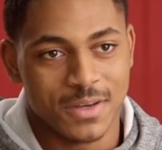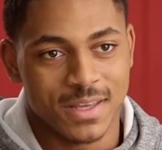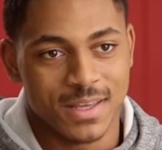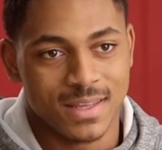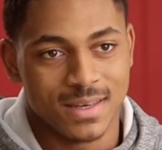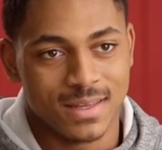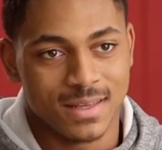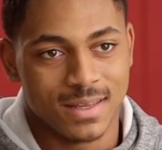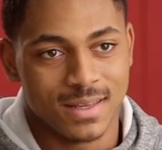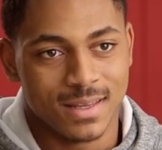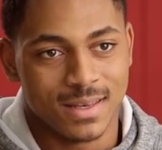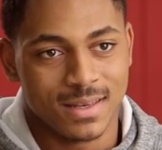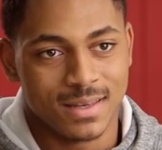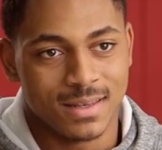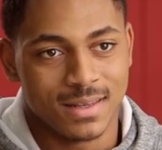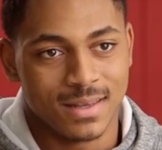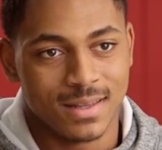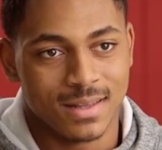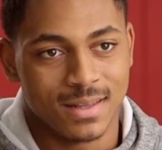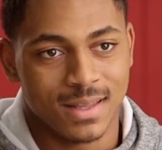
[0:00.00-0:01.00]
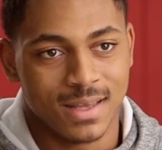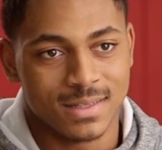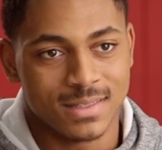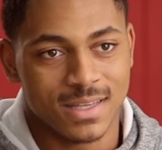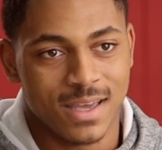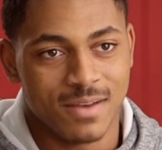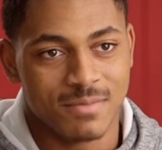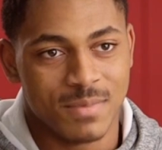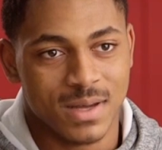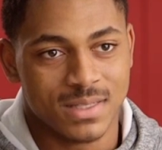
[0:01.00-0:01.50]
in and, and like to
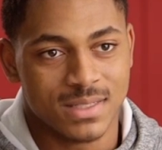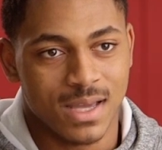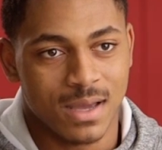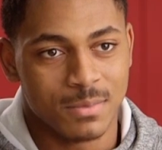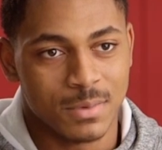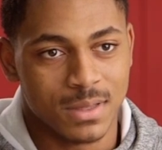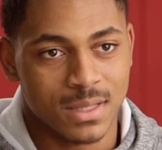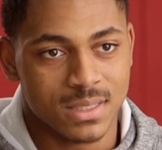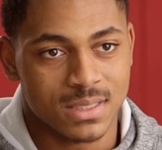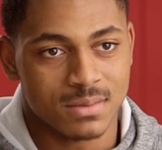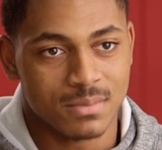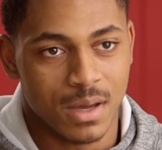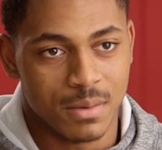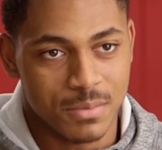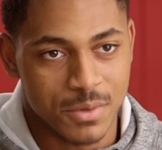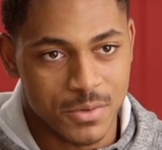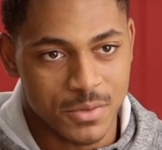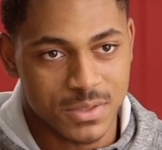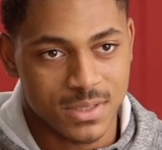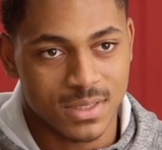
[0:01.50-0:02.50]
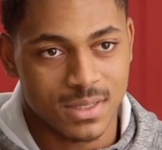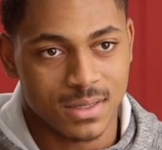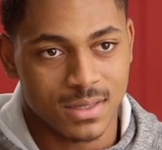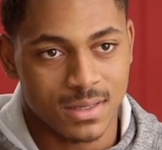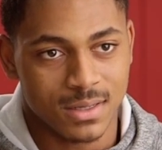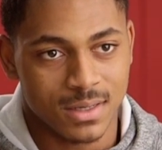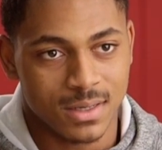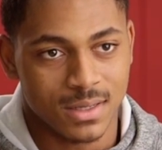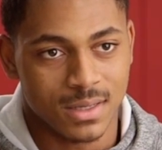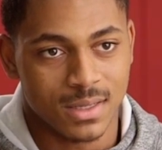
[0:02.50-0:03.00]
have my time to listen to my music
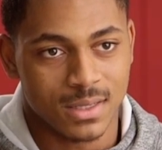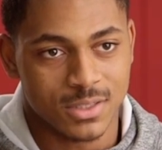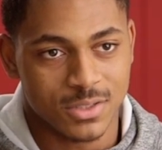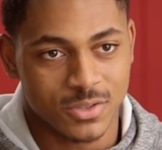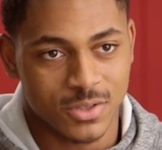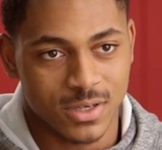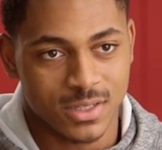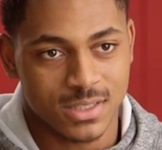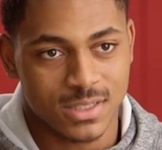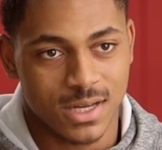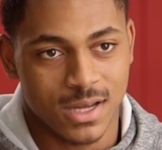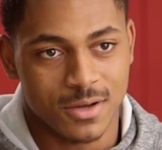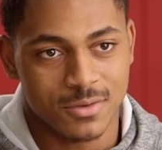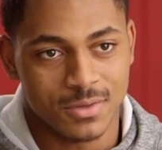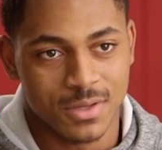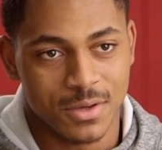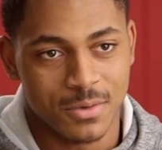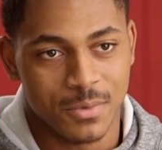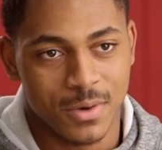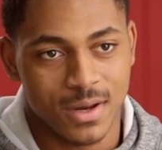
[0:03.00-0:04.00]
and, and get stretched out and get